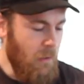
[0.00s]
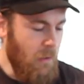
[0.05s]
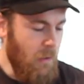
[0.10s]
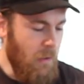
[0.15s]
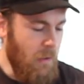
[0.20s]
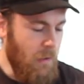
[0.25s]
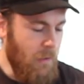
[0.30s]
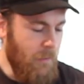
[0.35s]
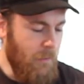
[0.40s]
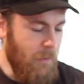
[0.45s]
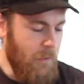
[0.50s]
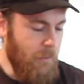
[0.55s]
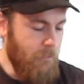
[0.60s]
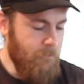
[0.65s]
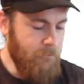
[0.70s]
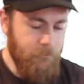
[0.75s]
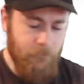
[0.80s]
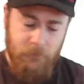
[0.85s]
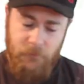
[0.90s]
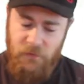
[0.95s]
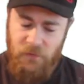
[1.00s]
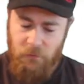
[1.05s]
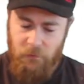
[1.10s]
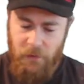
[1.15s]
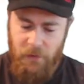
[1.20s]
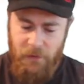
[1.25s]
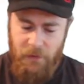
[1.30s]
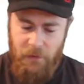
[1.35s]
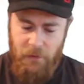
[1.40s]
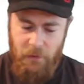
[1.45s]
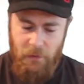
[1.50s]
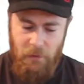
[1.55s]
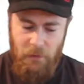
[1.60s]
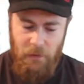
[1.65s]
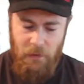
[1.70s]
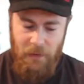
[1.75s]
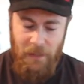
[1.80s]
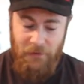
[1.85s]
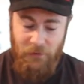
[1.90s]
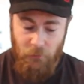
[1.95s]
Um, so really,
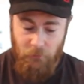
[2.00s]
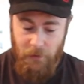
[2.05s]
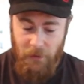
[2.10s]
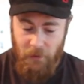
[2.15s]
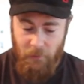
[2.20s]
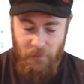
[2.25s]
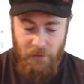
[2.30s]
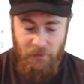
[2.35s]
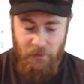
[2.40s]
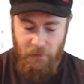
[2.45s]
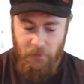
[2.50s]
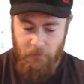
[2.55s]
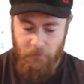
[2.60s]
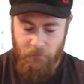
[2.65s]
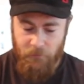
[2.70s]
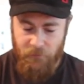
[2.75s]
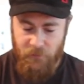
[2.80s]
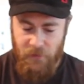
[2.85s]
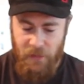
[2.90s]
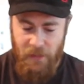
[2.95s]
uh, I do recommend it.